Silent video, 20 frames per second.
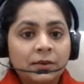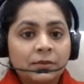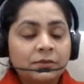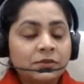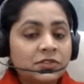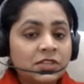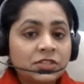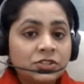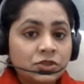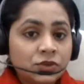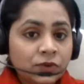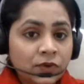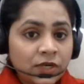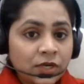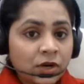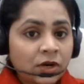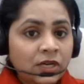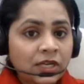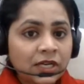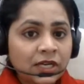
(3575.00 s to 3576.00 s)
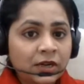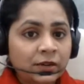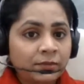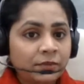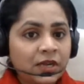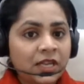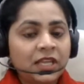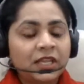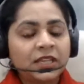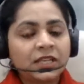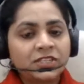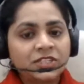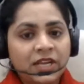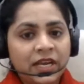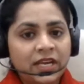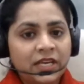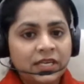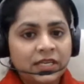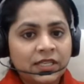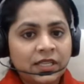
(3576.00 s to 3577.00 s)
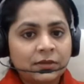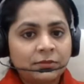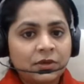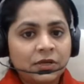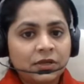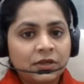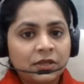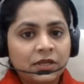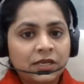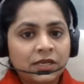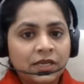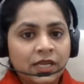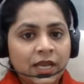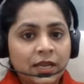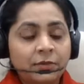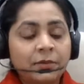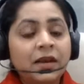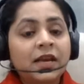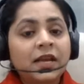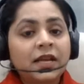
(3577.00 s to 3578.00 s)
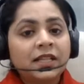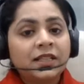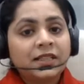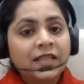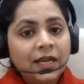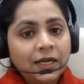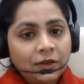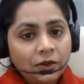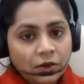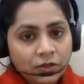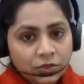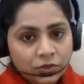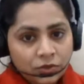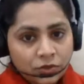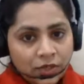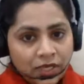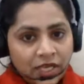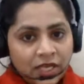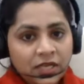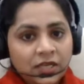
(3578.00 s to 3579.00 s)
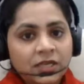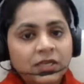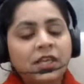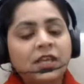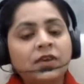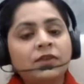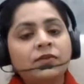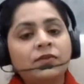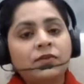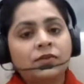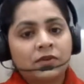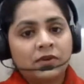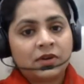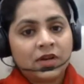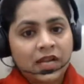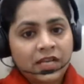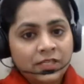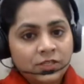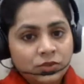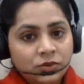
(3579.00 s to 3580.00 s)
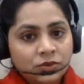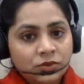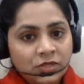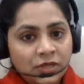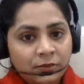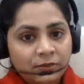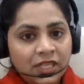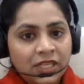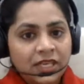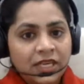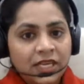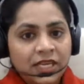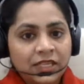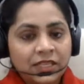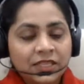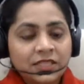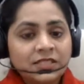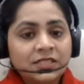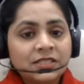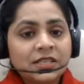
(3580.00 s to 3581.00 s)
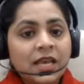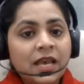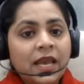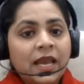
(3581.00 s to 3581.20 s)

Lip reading: since you were not accompanying the child at that particular time, that also can give rise to something like this.